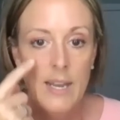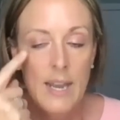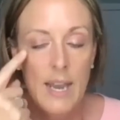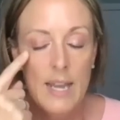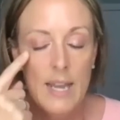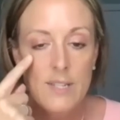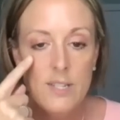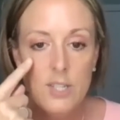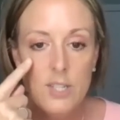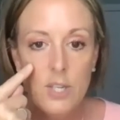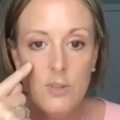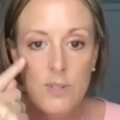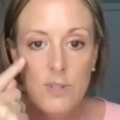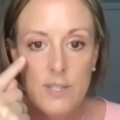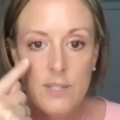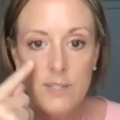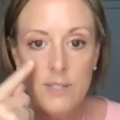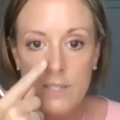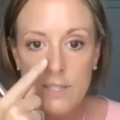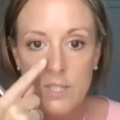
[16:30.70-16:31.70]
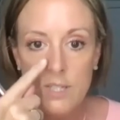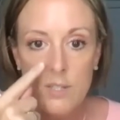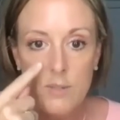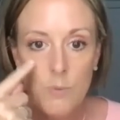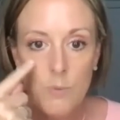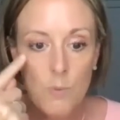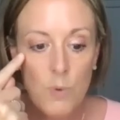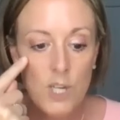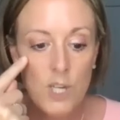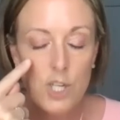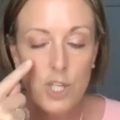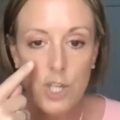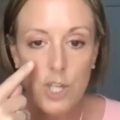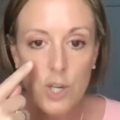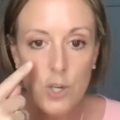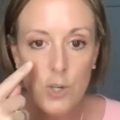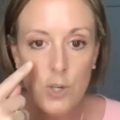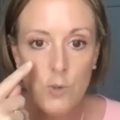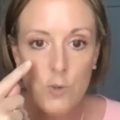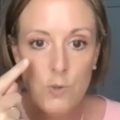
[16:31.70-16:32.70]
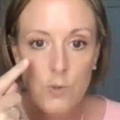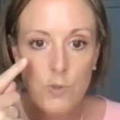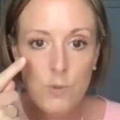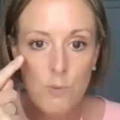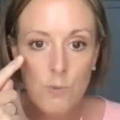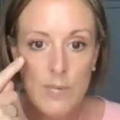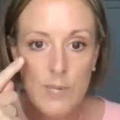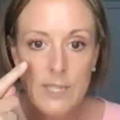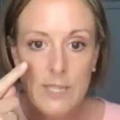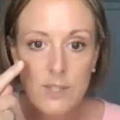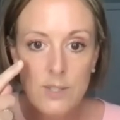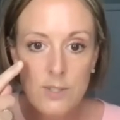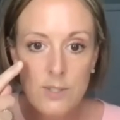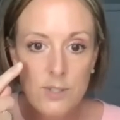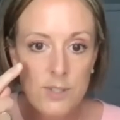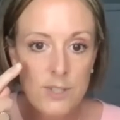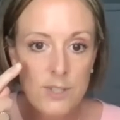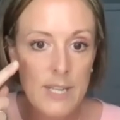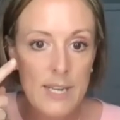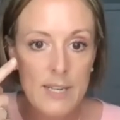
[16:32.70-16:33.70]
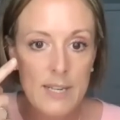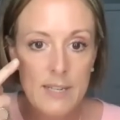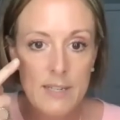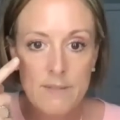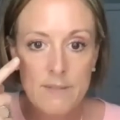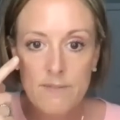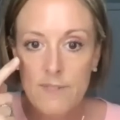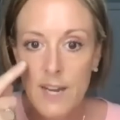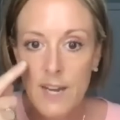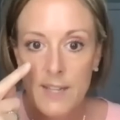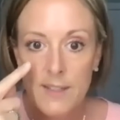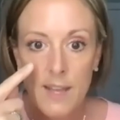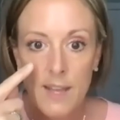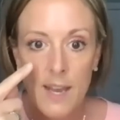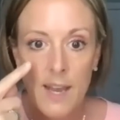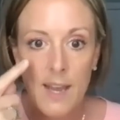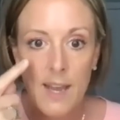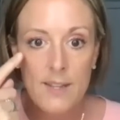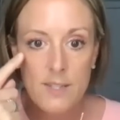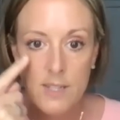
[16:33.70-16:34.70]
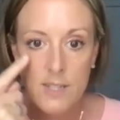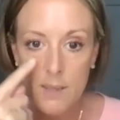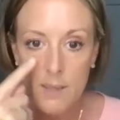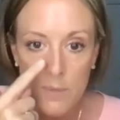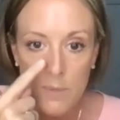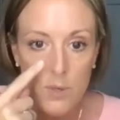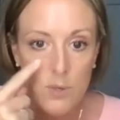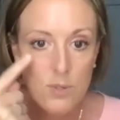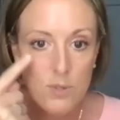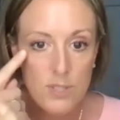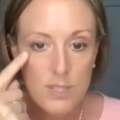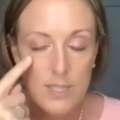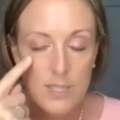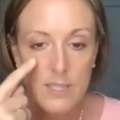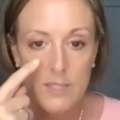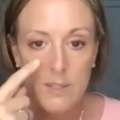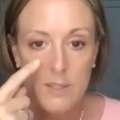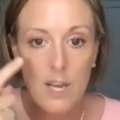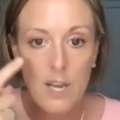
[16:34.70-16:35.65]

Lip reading: And so this is what shows wrinkles and fine lines the most is